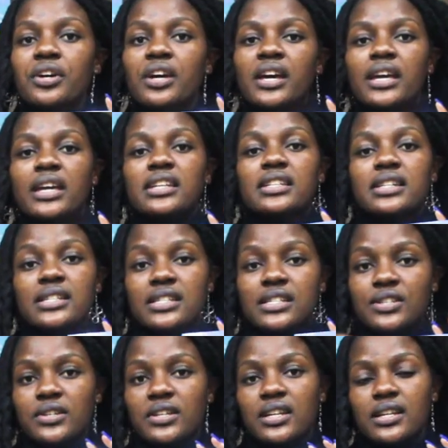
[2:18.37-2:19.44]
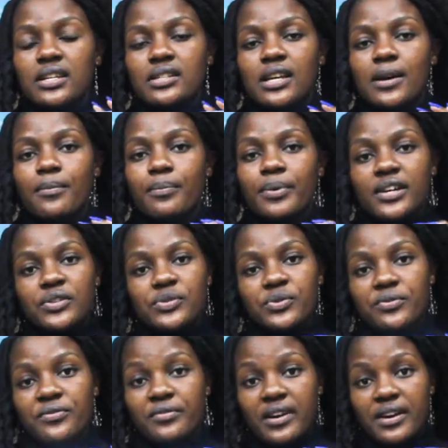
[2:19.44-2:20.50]
it has stricken some parts of
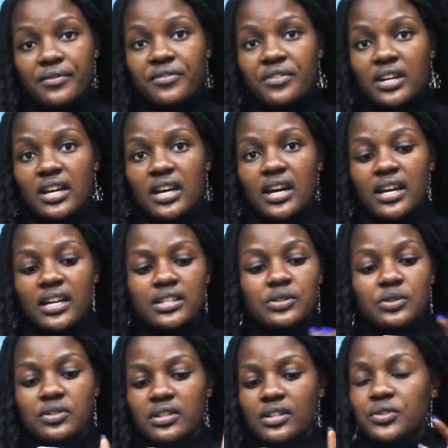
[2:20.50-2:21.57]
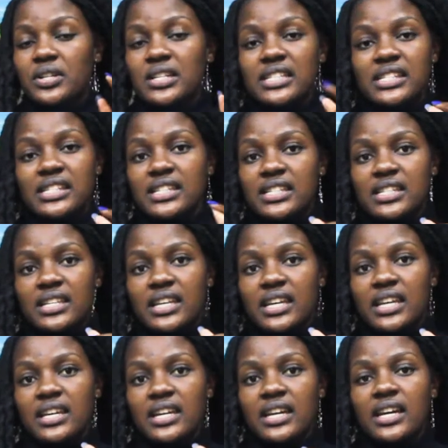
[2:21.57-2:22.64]
Africa. It's not actually set in
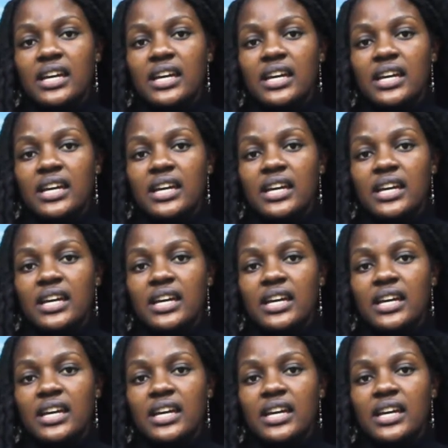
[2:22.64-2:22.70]
Kenya.